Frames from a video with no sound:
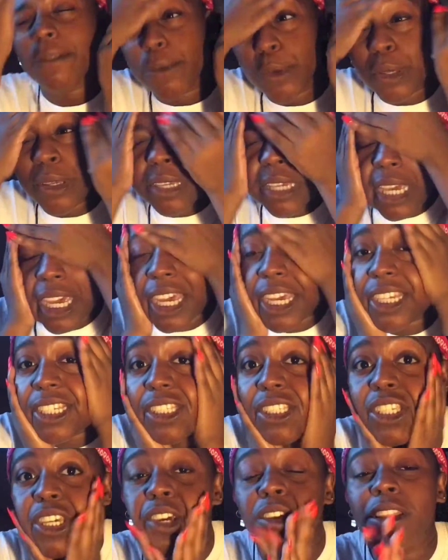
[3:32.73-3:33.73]
okay,
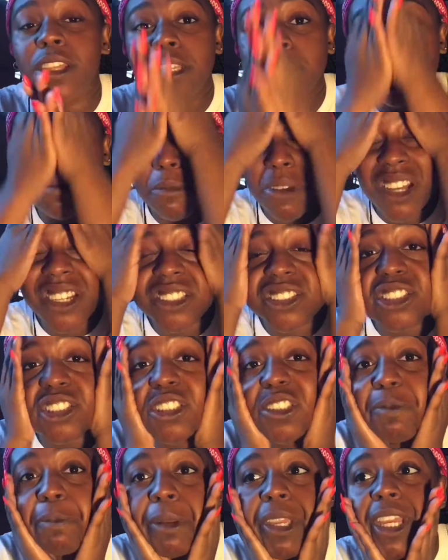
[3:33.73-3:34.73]
so this might
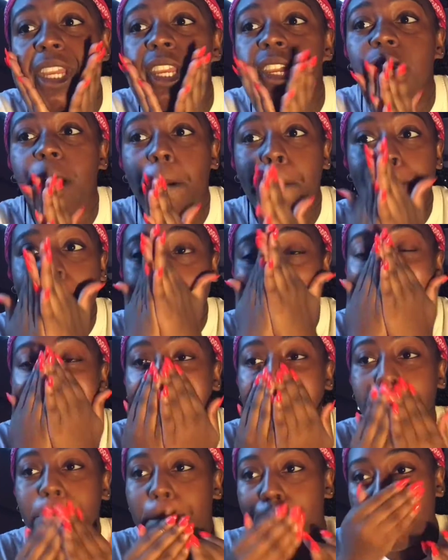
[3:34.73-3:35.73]
just be
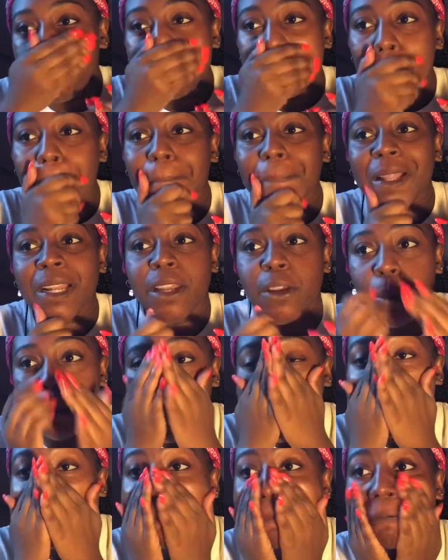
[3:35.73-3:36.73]
a little
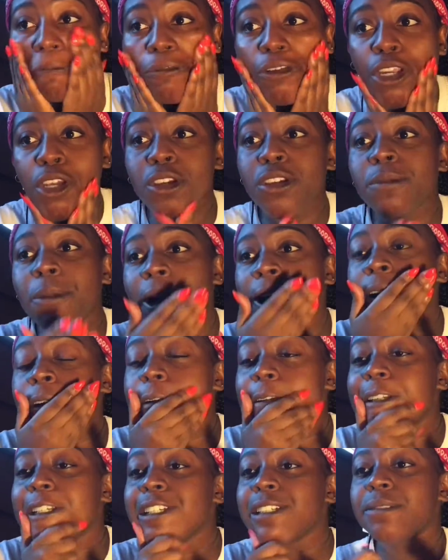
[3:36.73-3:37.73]
bit too
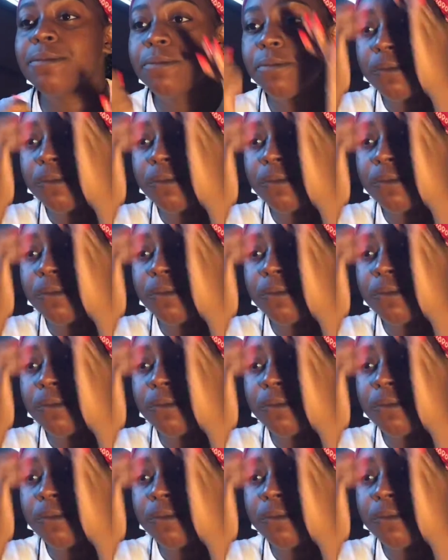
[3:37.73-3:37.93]
much.